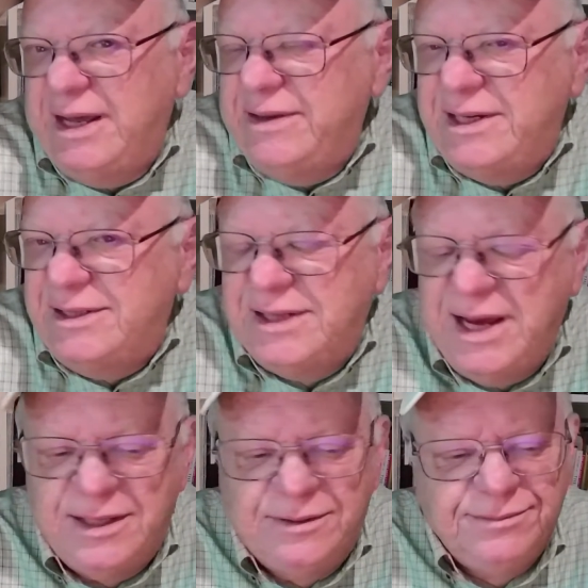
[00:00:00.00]
And then he
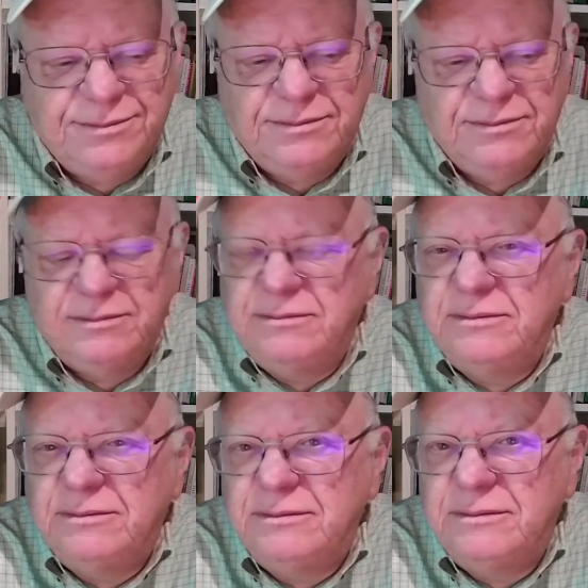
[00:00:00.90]
said,
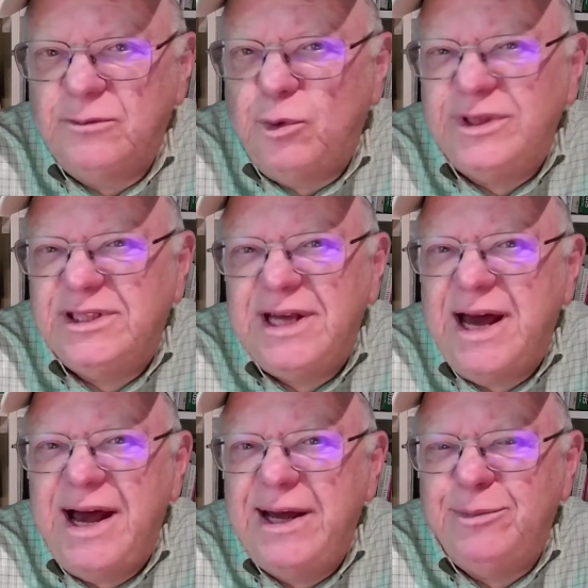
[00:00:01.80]
what's
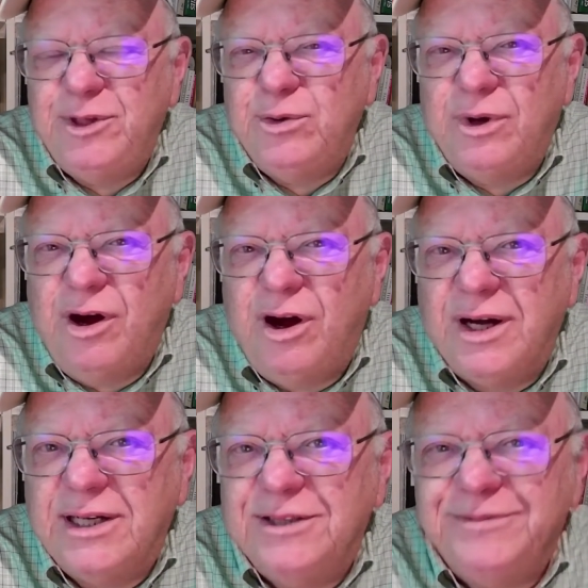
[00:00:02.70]
time to a
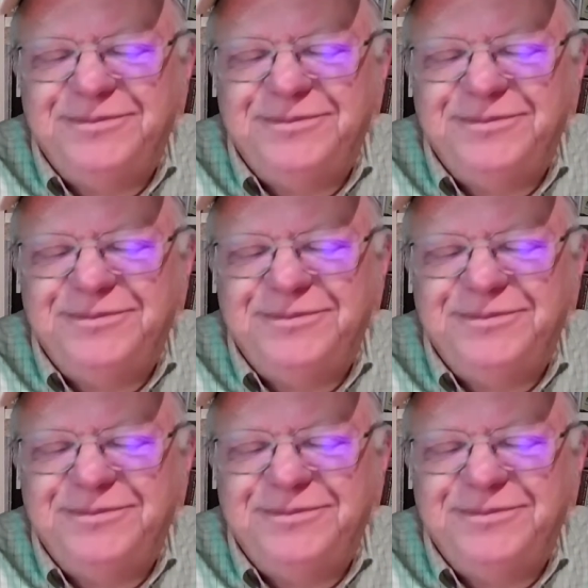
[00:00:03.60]
hog?